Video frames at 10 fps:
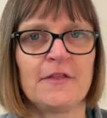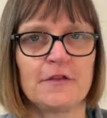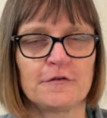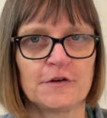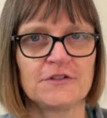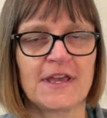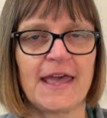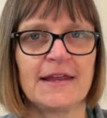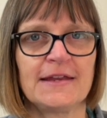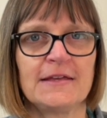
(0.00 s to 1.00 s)
The first
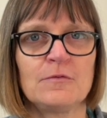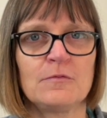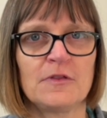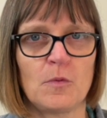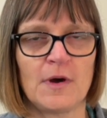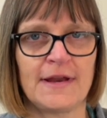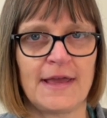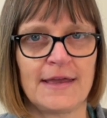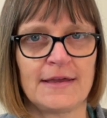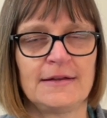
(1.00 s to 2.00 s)
Canon with one
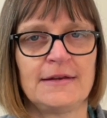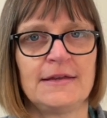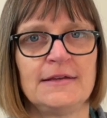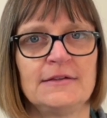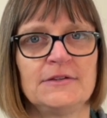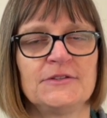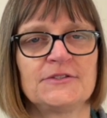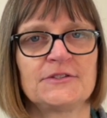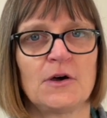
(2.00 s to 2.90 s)
N is